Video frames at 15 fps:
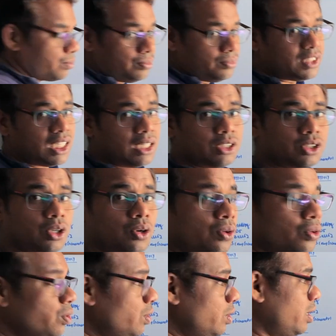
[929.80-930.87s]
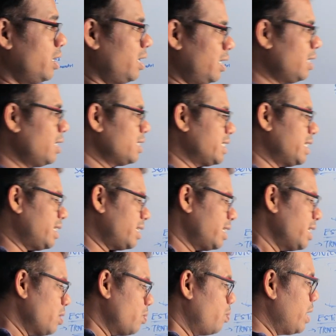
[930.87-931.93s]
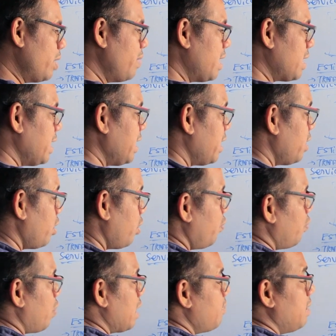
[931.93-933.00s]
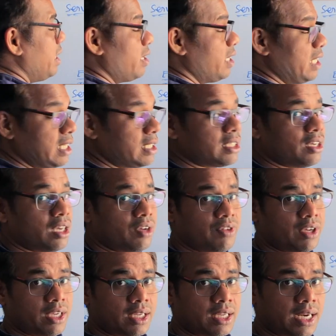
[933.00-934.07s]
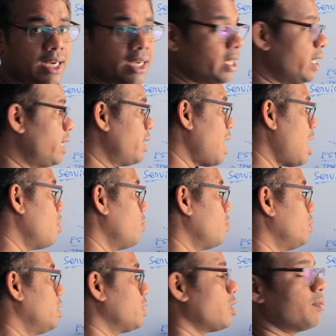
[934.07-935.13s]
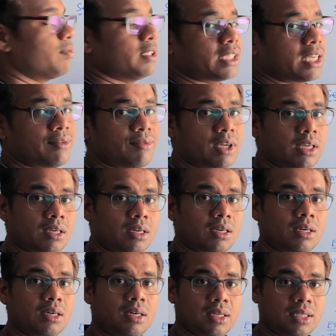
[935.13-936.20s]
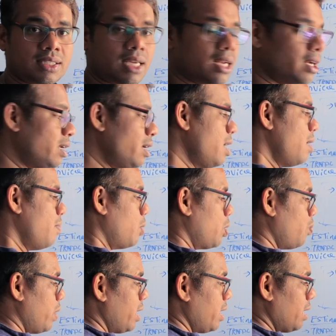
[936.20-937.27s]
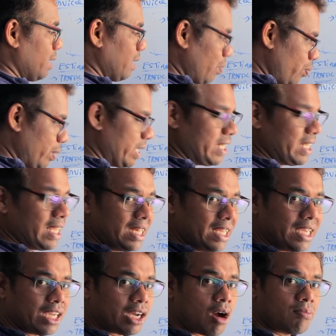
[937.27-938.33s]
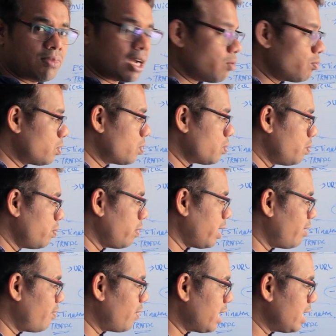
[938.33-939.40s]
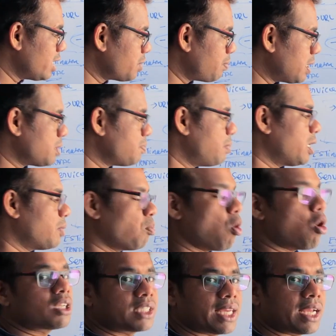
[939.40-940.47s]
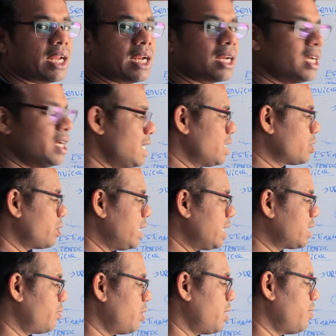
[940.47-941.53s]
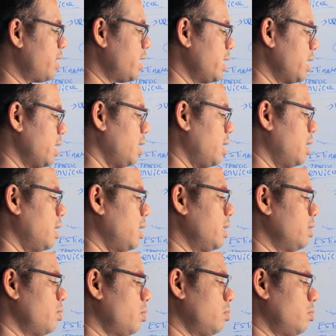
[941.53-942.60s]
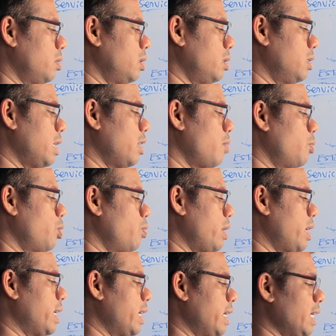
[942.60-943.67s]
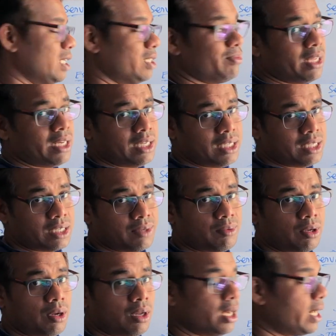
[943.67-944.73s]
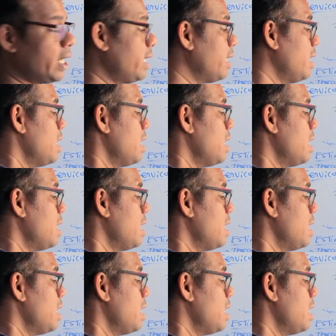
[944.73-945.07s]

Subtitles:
So see, when we are thinking of 1 million, it's a heavy, right? And how the service can be scaled. But when we really come down to a very specific per second, so it's very, very, the number we are getting is very reasonable, right?